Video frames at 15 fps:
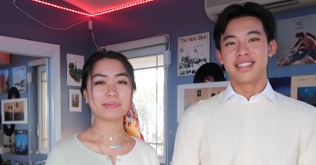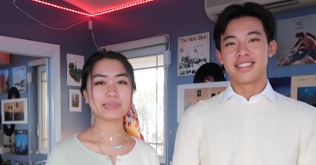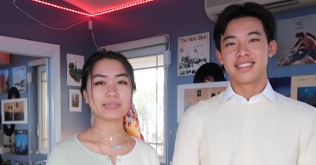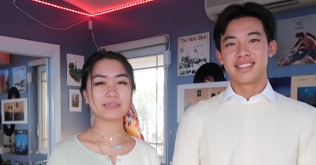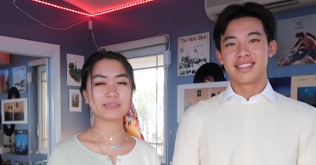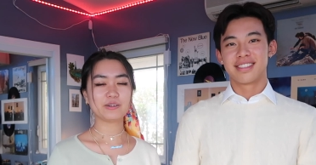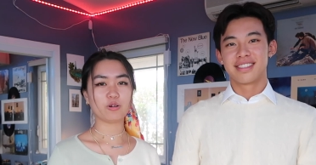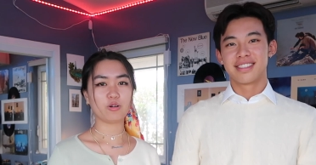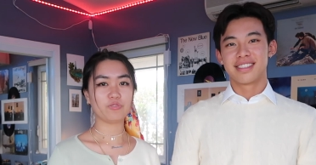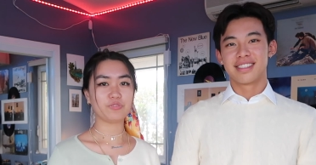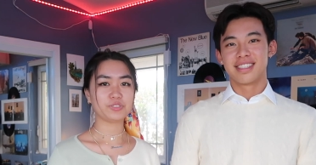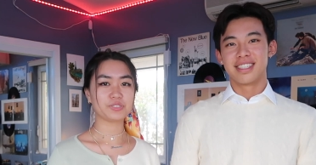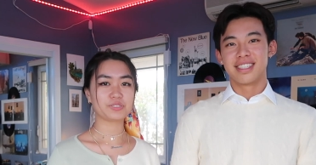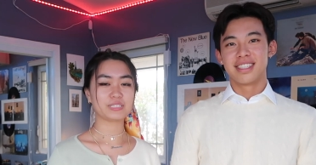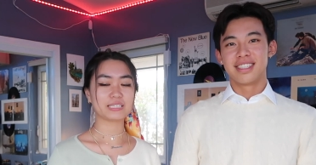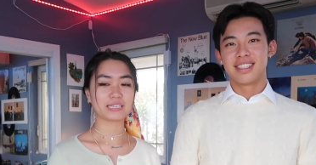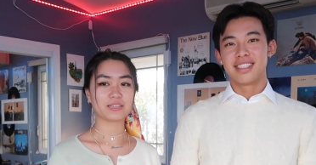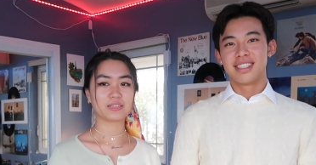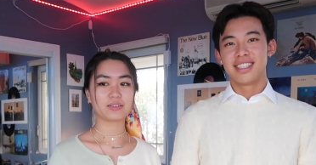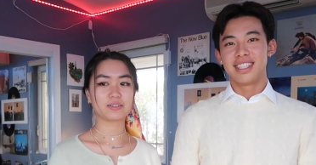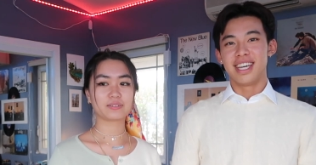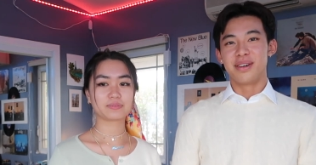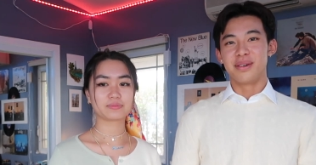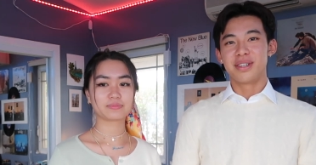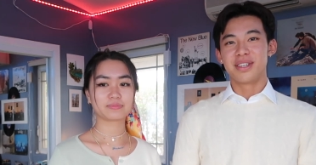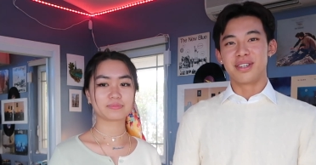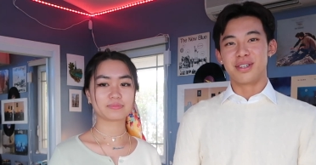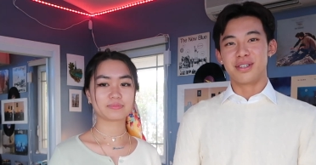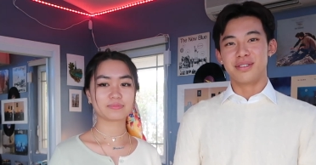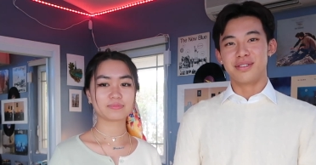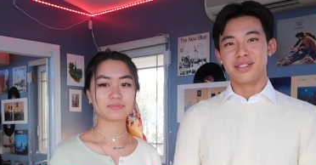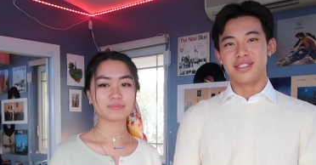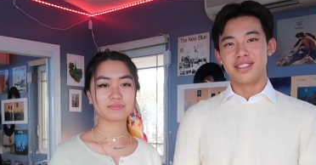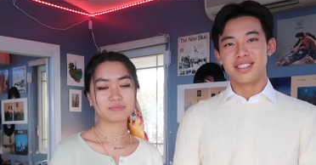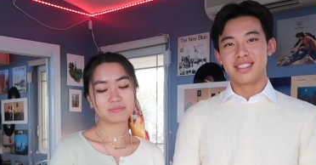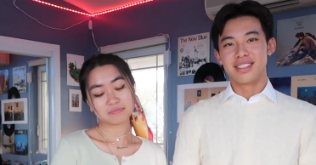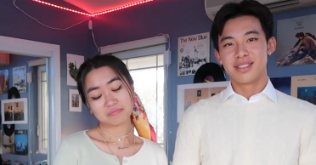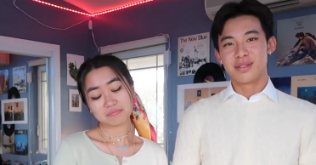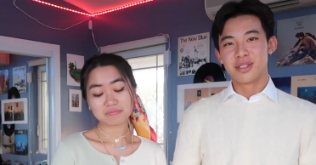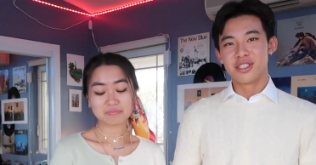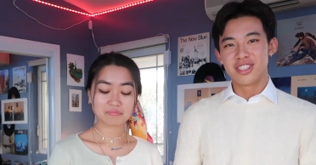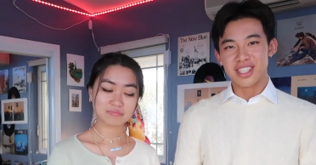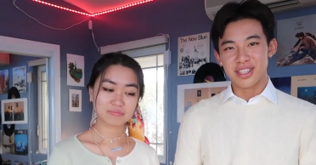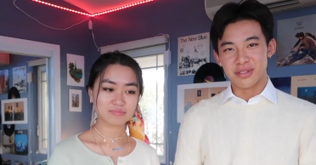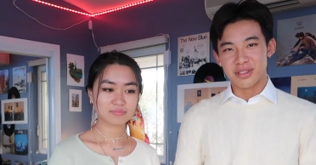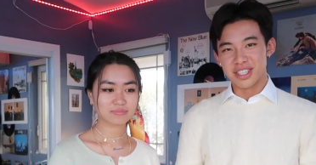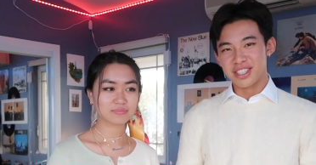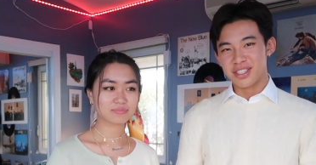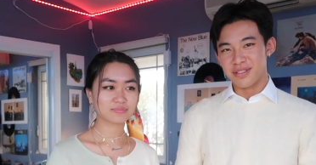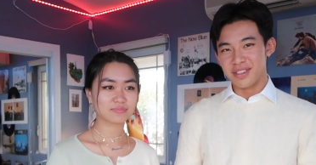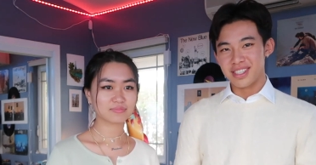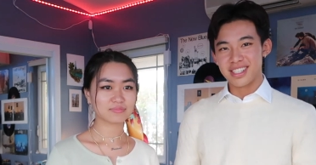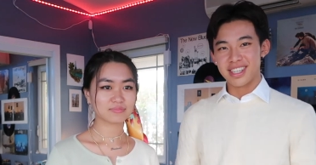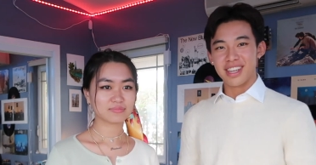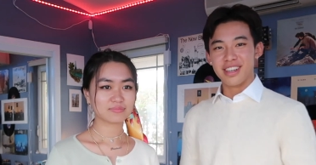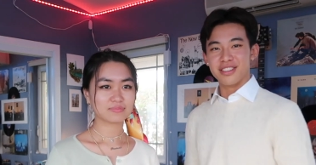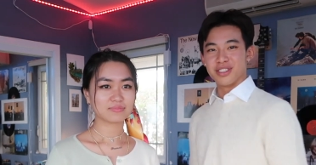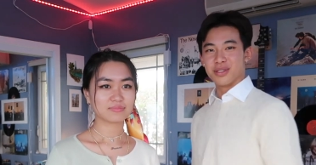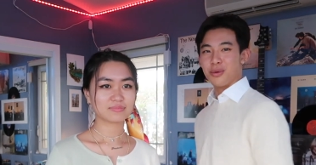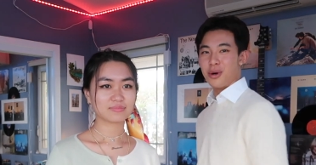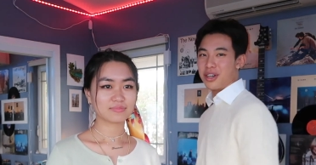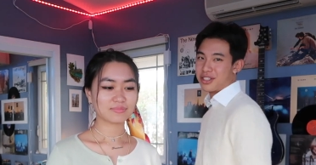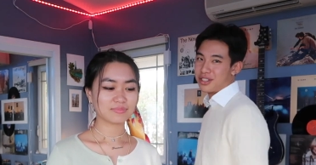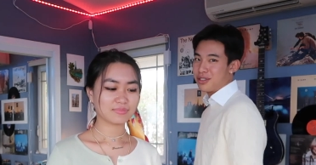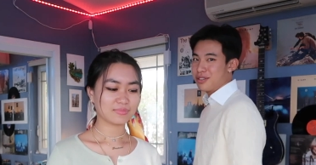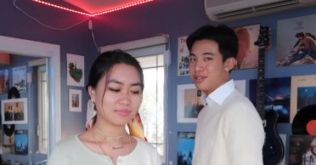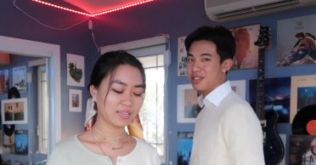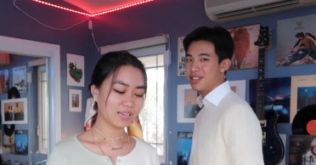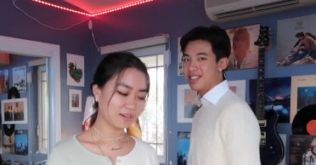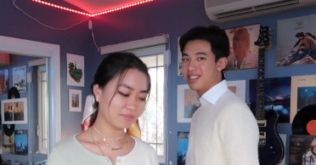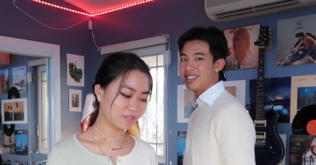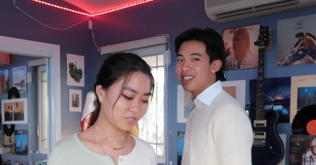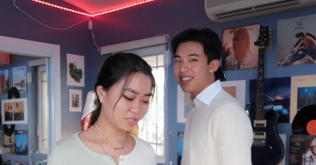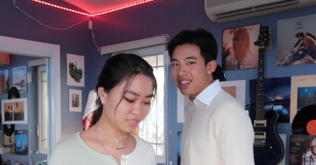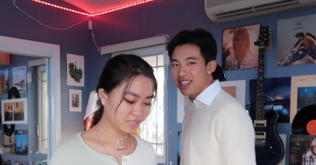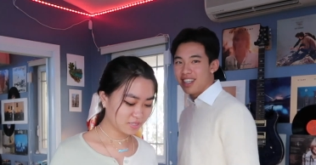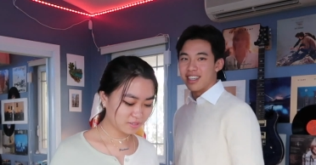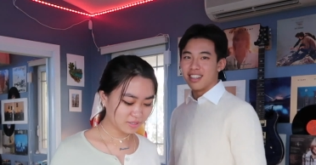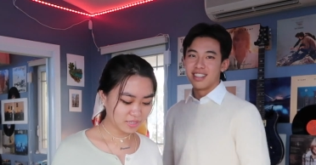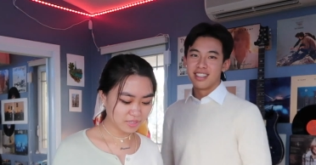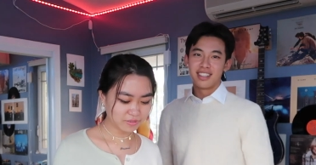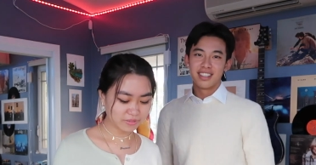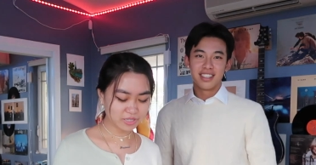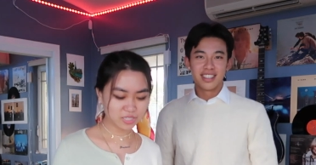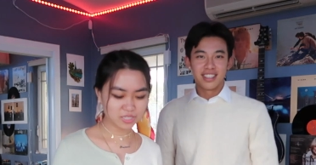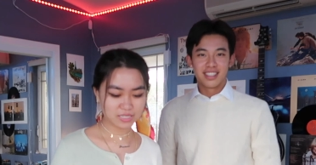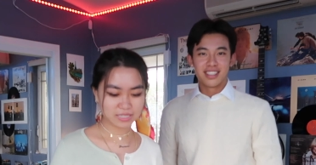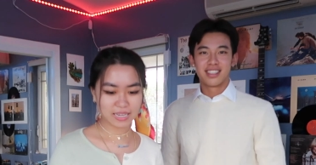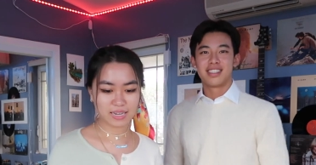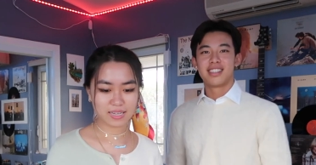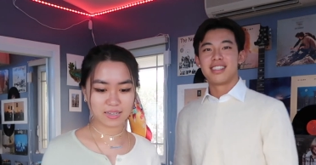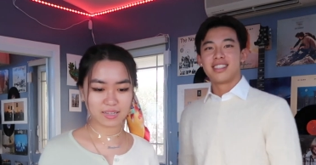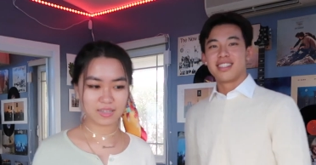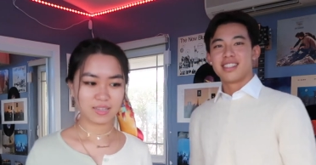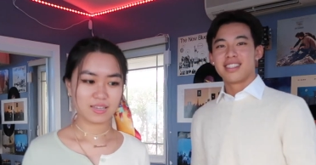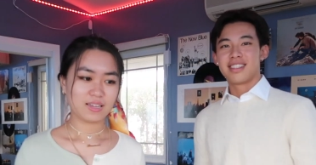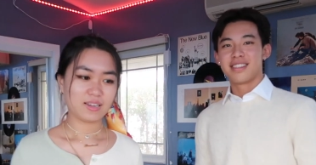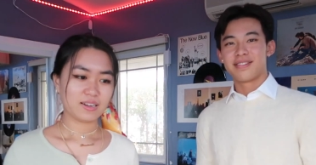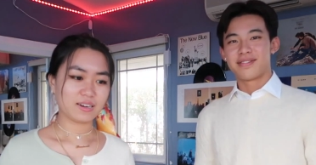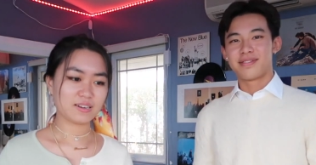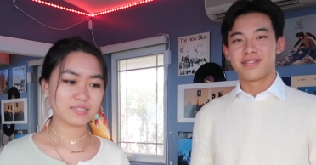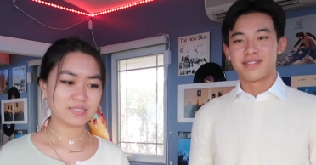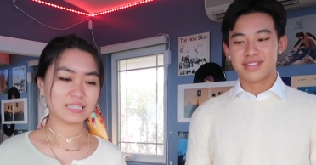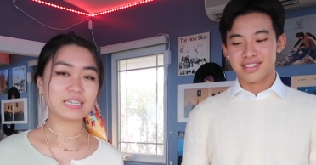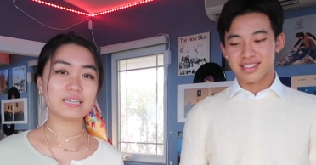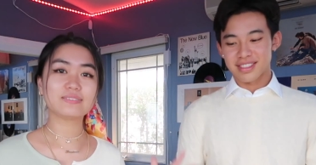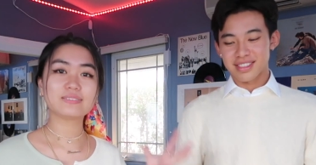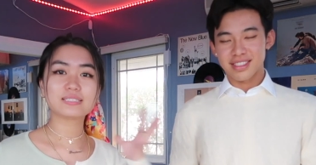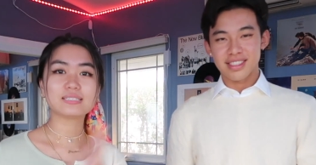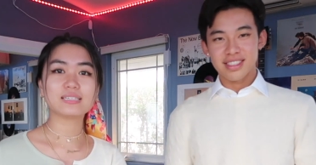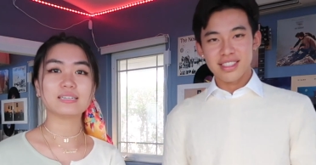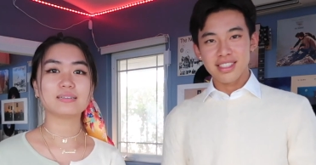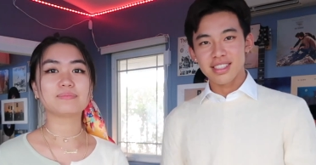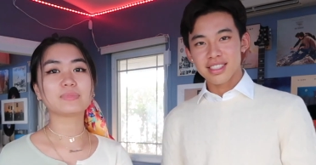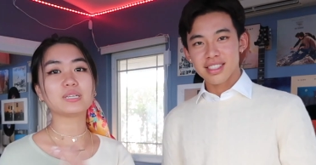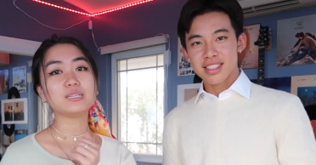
Speaker 1: we can go to Whole Foods together. Yeah, we can
Speaker 2: go to Whole Foods. We're just like really sophisticated and just walking
Speaker 1: towards. Yeah, we're just yeah. going. We're just getting ourselves some